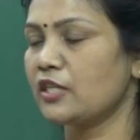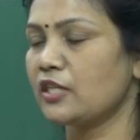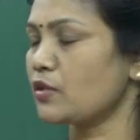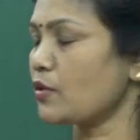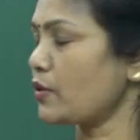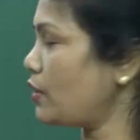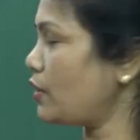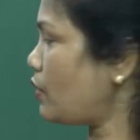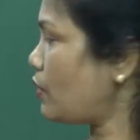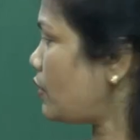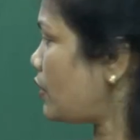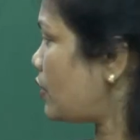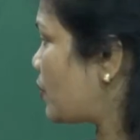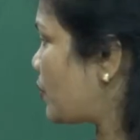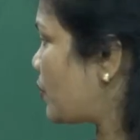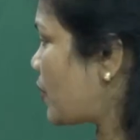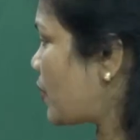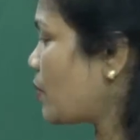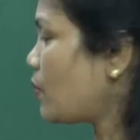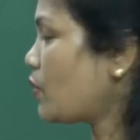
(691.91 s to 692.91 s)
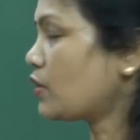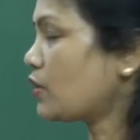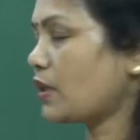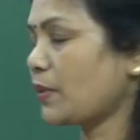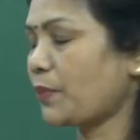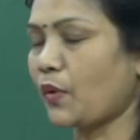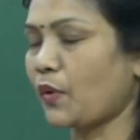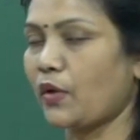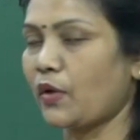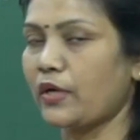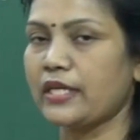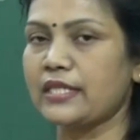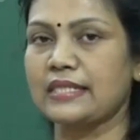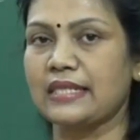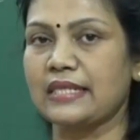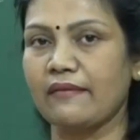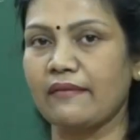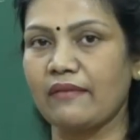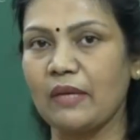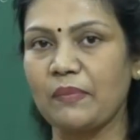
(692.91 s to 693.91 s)
So in order to promote the products
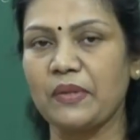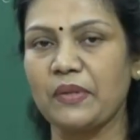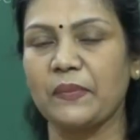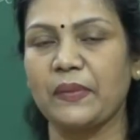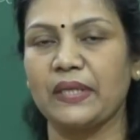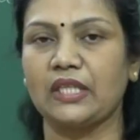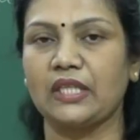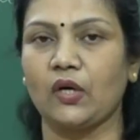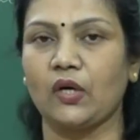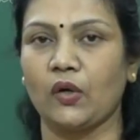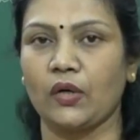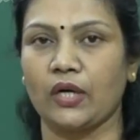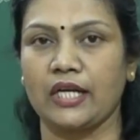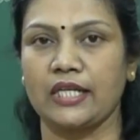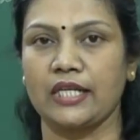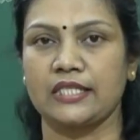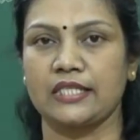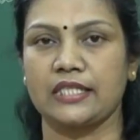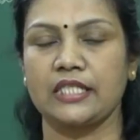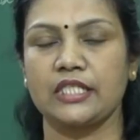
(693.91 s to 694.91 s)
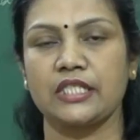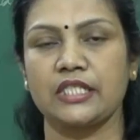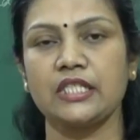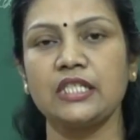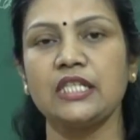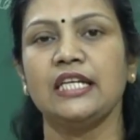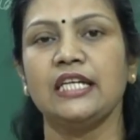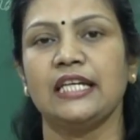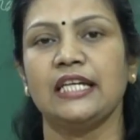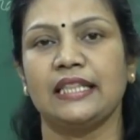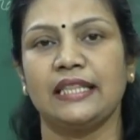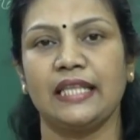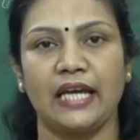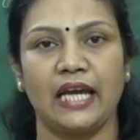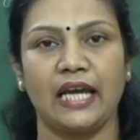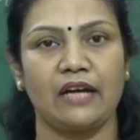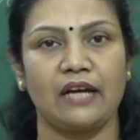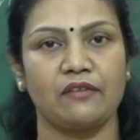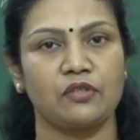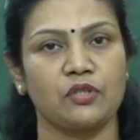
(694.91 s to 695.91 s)
developed by the organization,
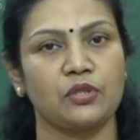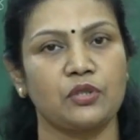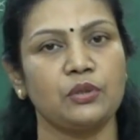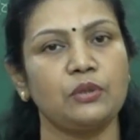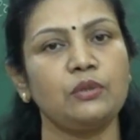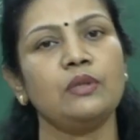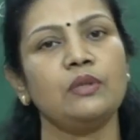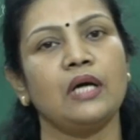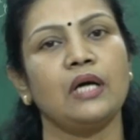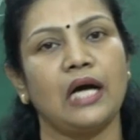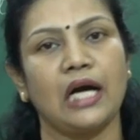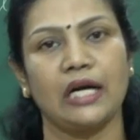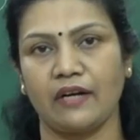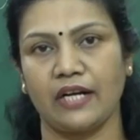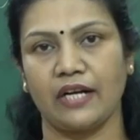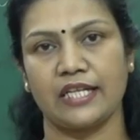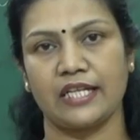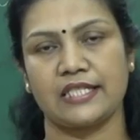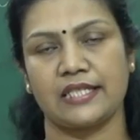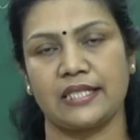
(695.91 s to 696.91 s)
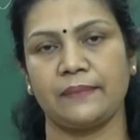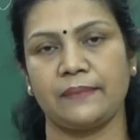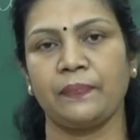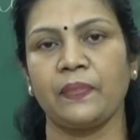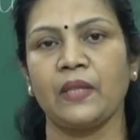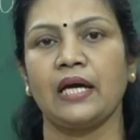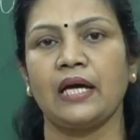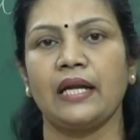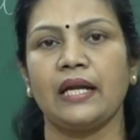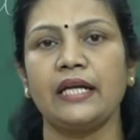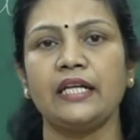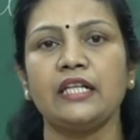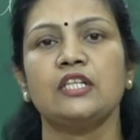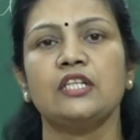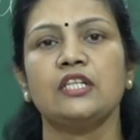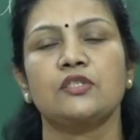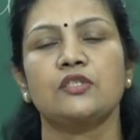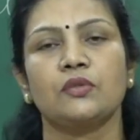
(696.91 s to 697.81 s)
they have to do advertising, right?